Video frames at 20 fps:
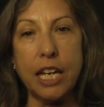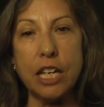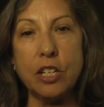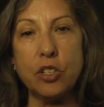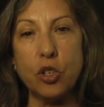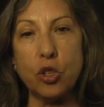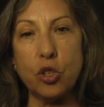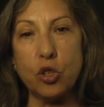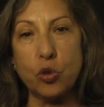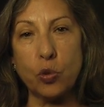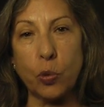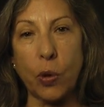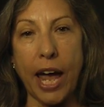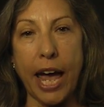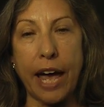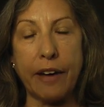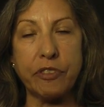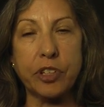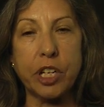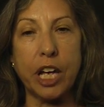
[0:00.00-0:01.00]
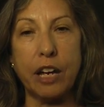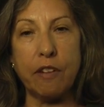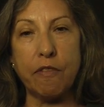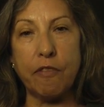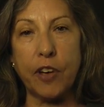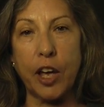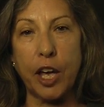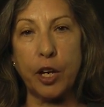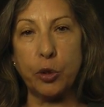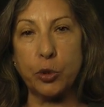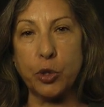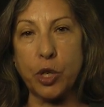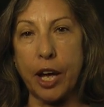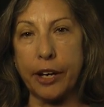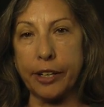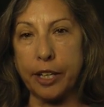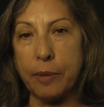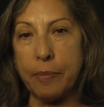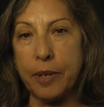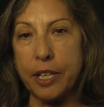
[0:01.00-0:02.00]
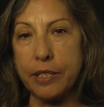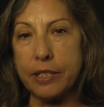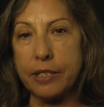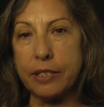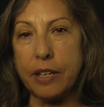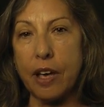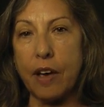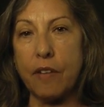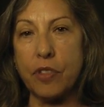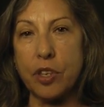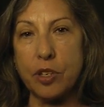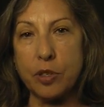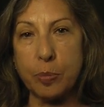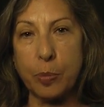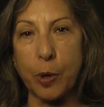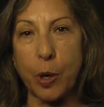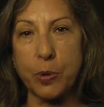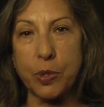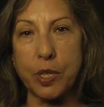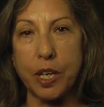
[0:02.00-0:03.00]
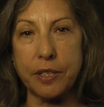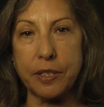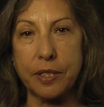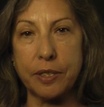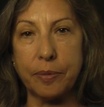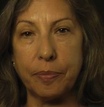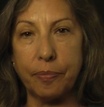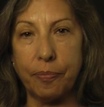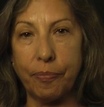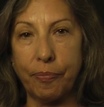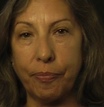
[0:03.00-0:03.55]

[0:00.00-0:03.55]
into the draft and final documents of this process.